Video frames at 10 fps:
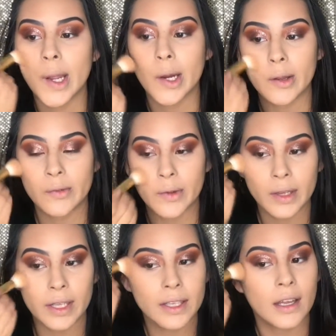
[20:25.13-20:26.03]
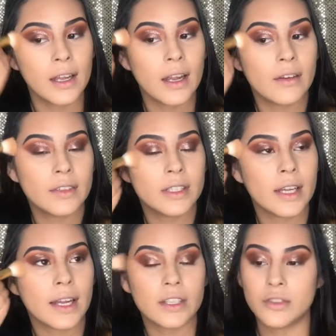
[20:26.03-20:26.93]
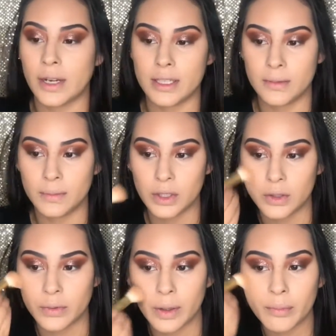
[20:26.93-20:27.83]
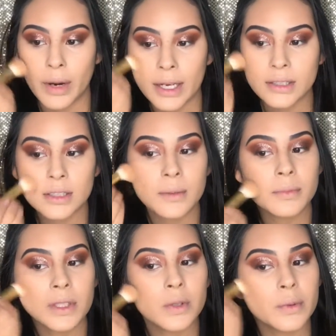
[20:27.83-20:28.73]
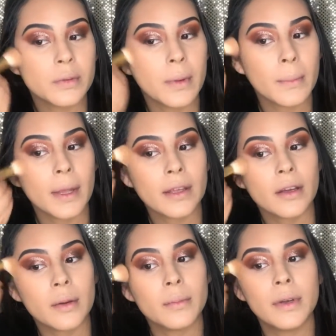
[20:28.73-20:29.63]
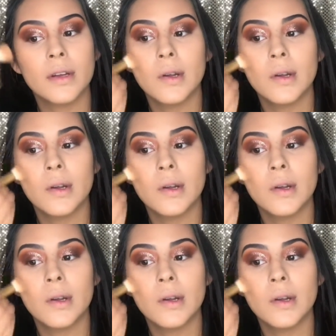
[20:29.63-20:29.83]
And I feel like every day I try something new. I practice something new with my makeup.